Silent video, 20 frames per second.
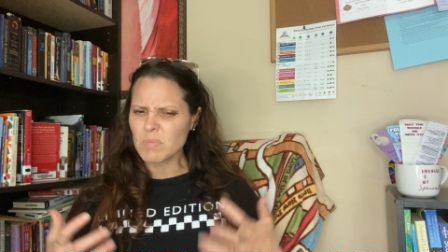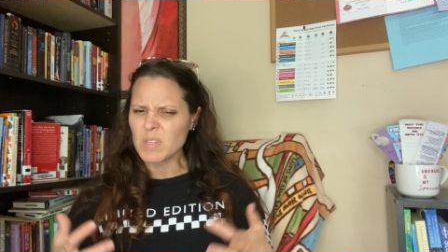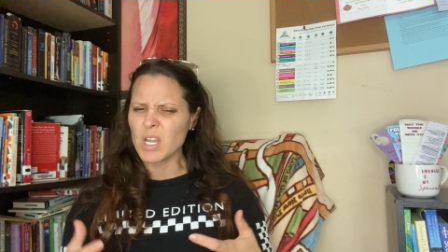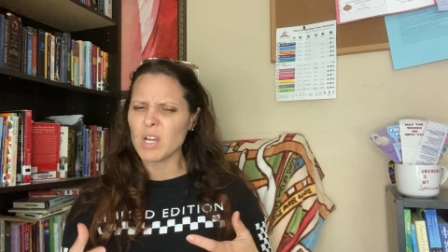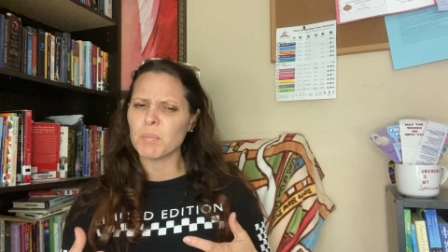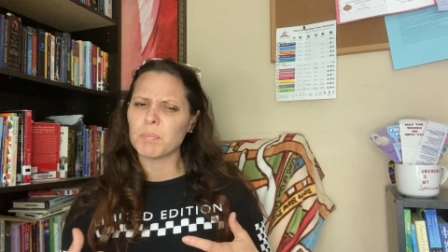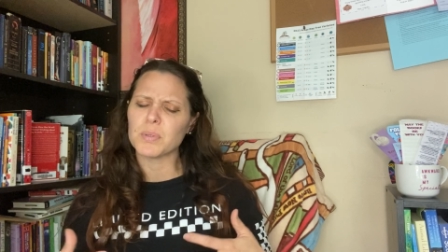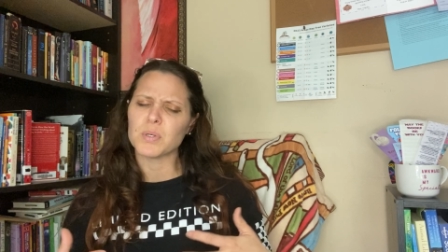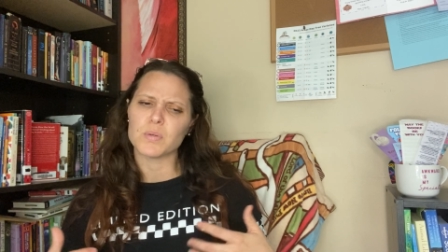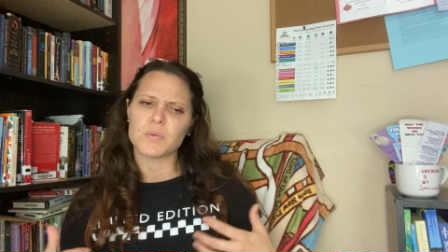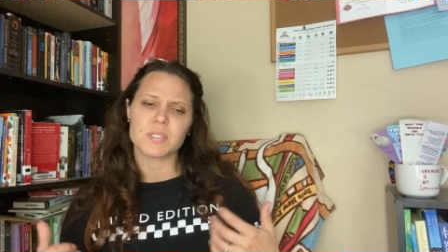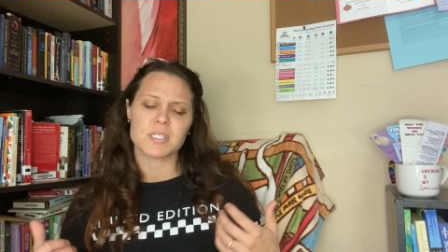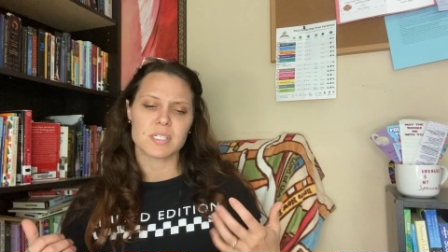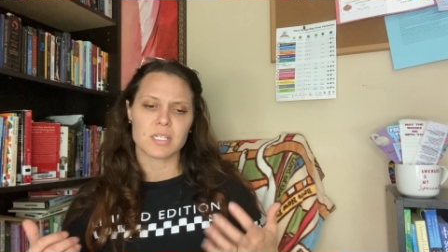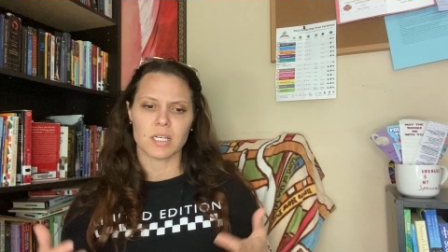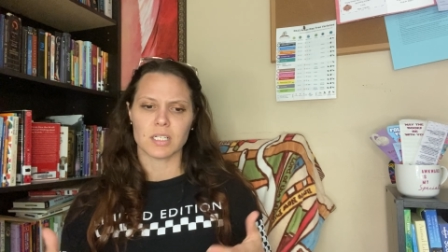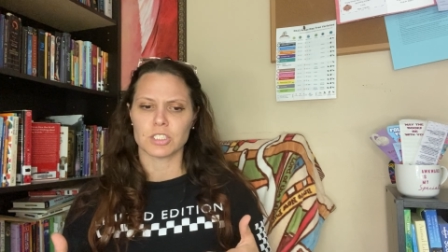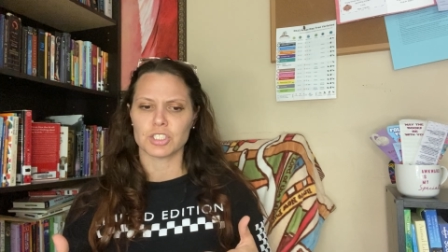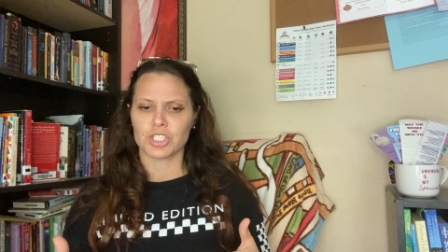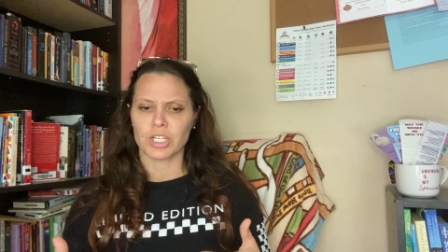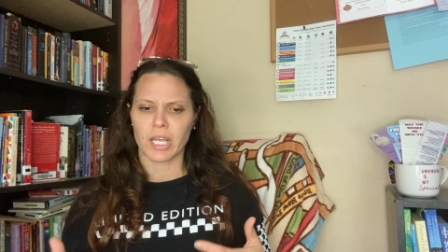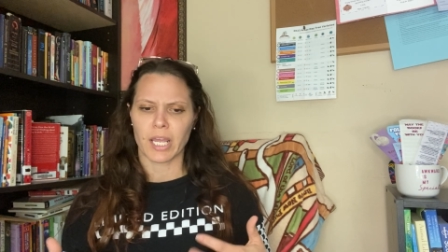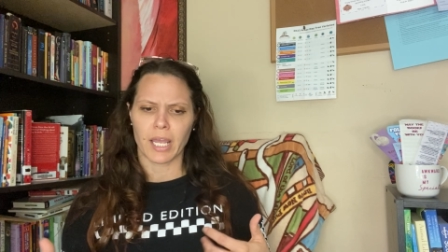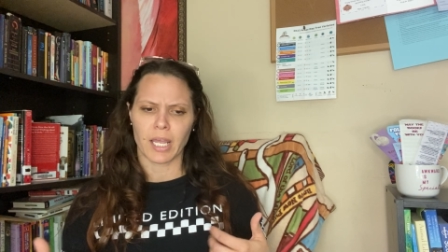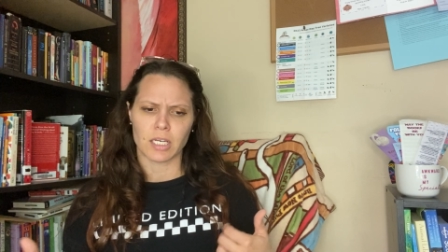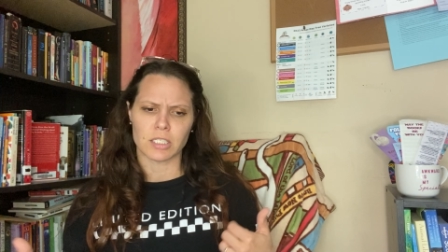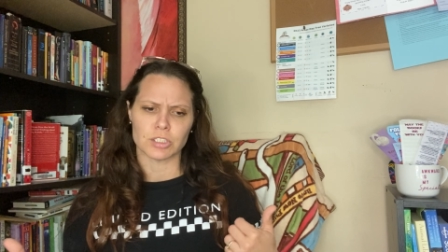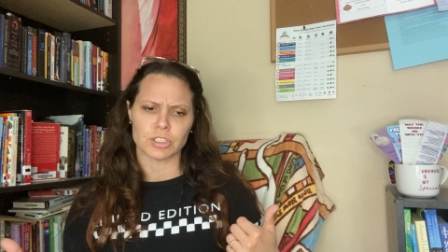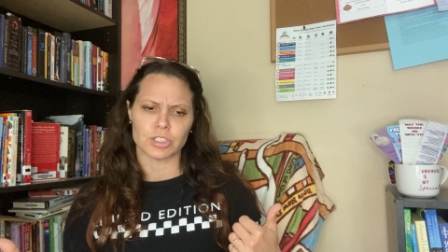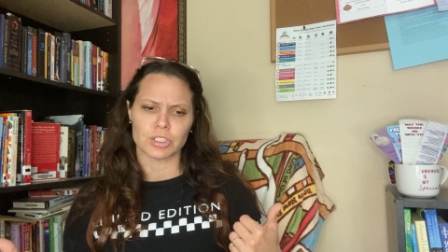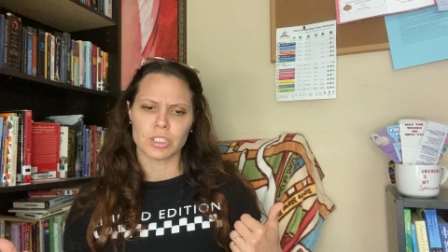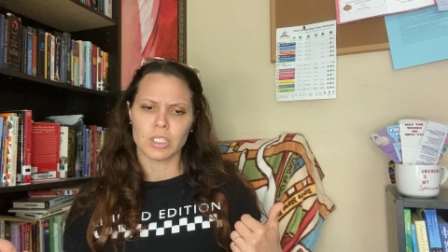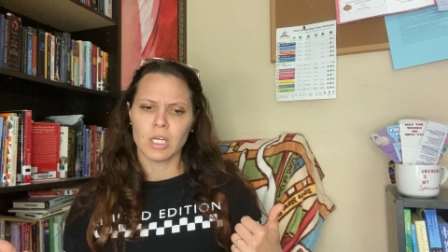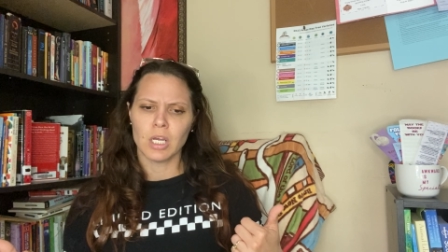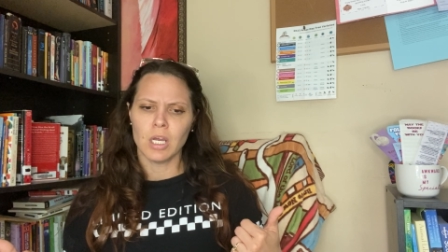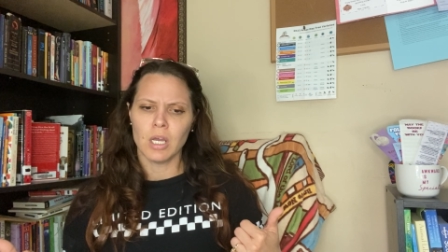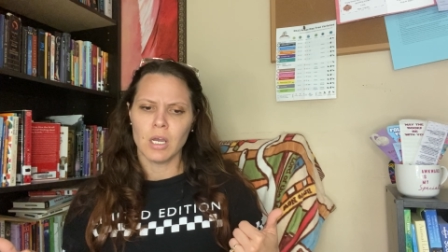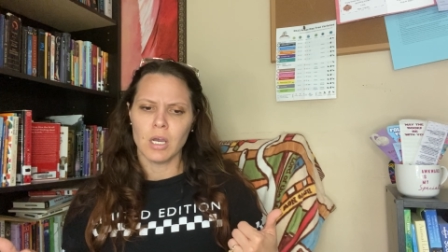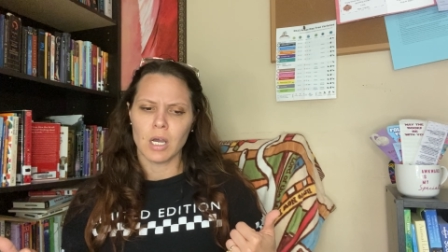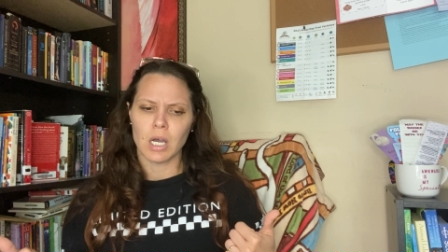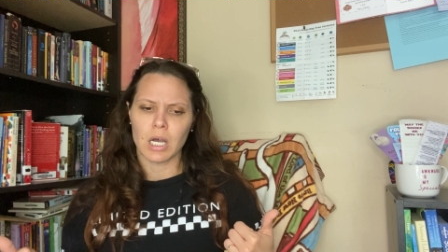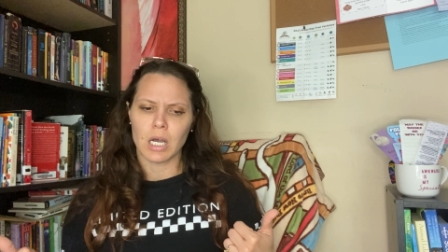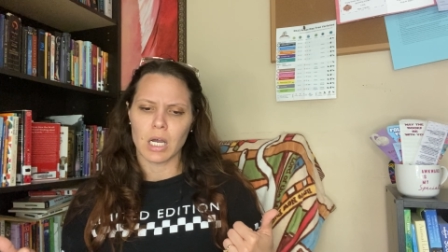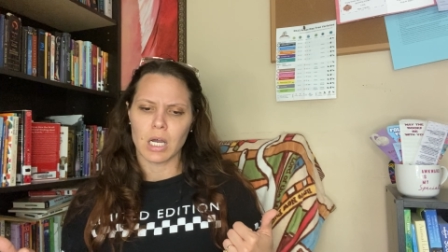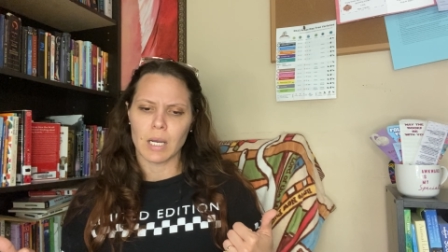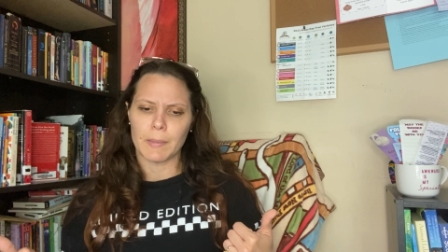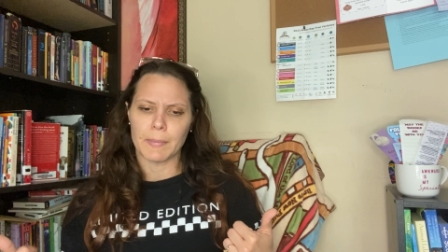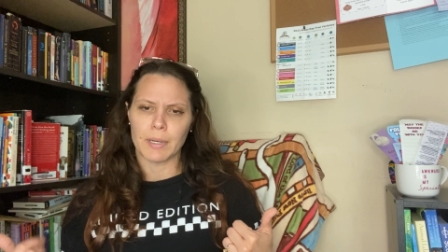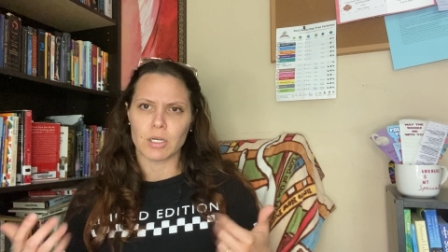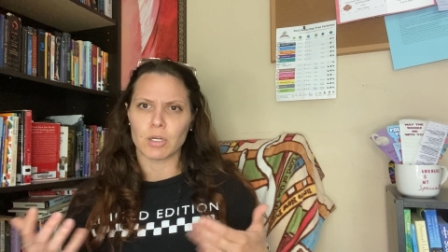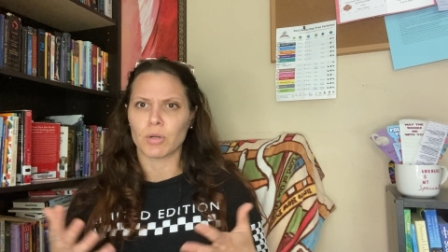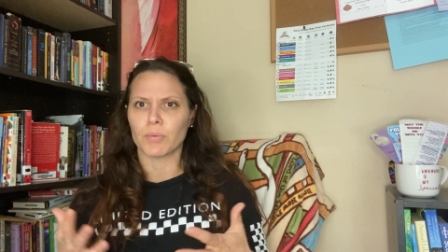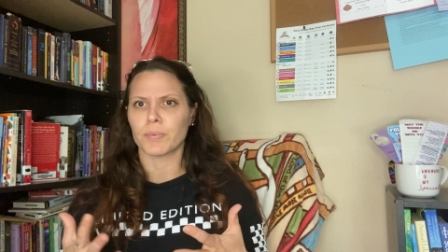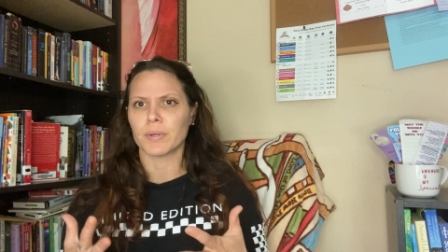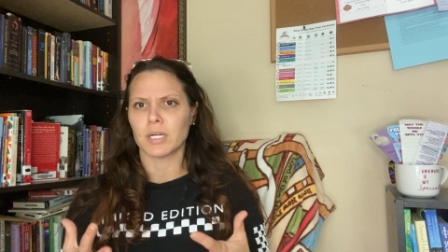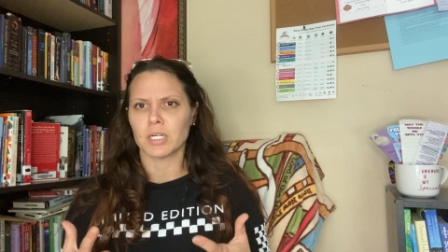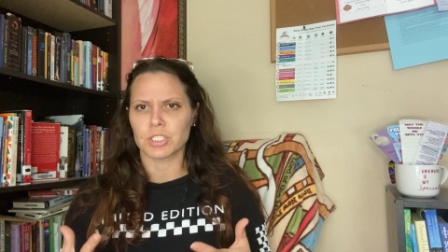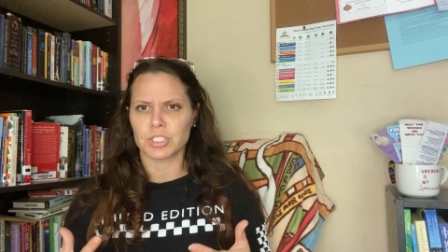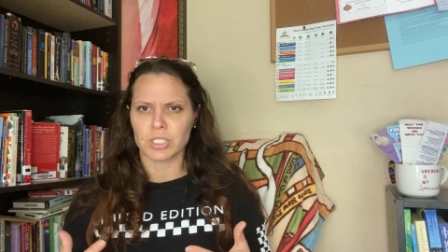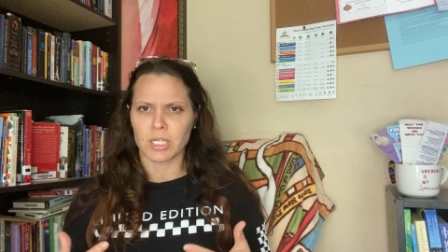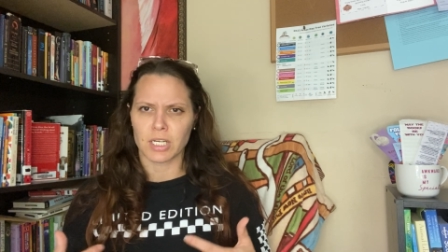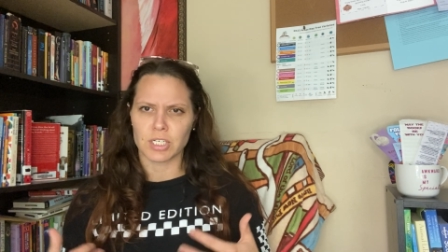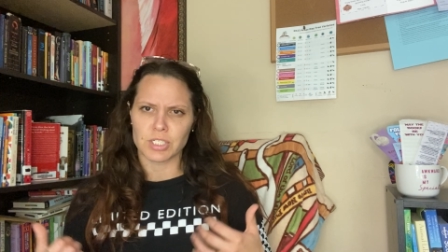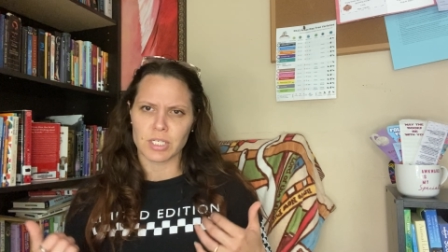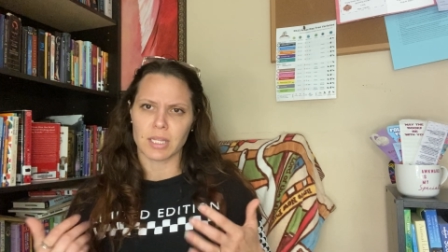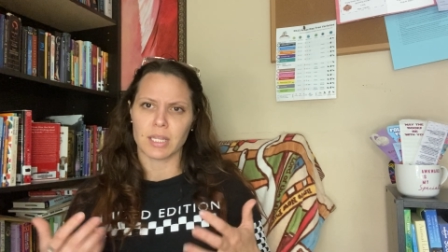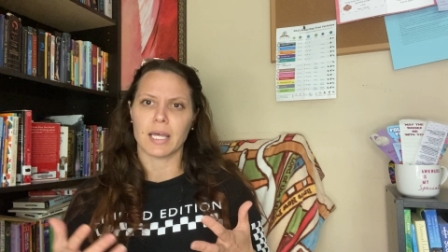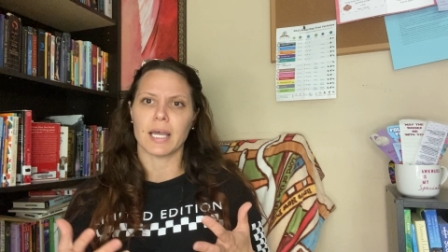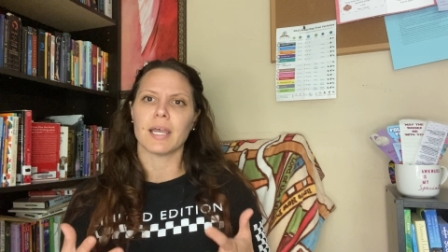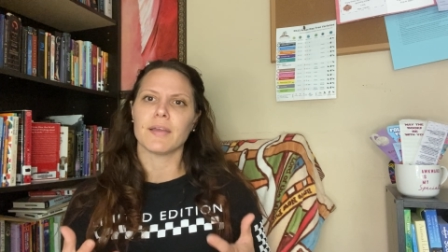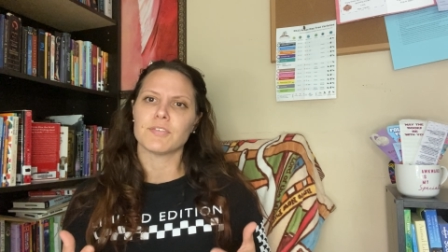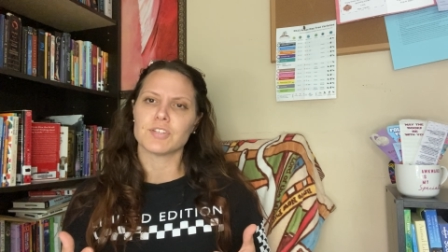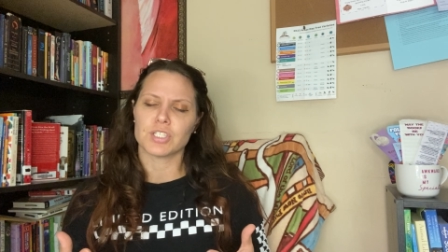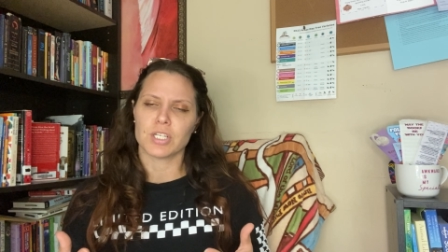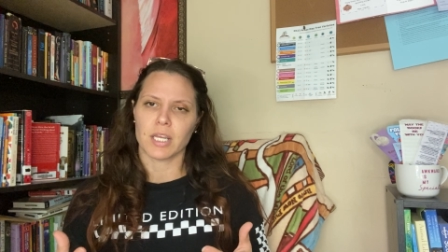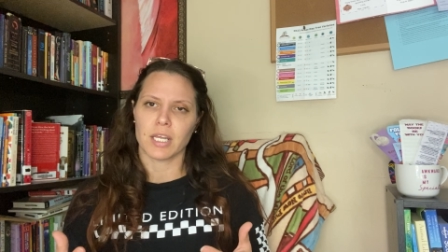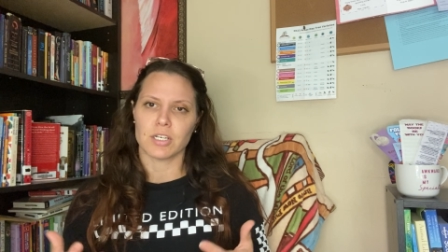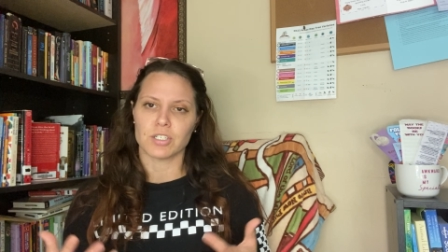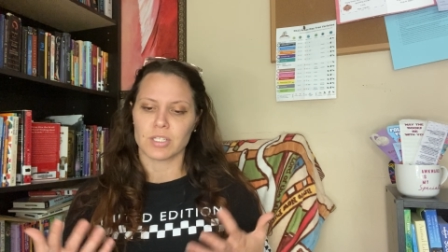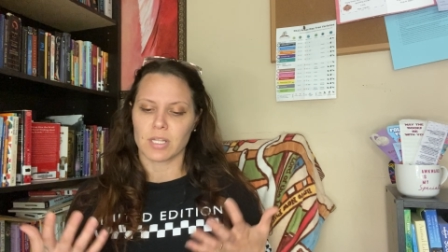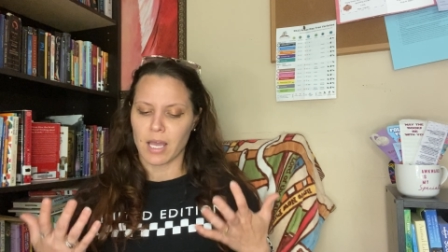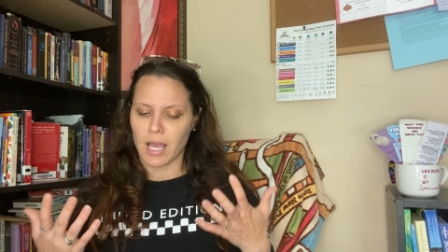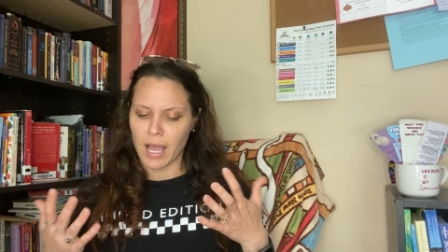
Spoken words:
a boost, a change, a career change, a life change,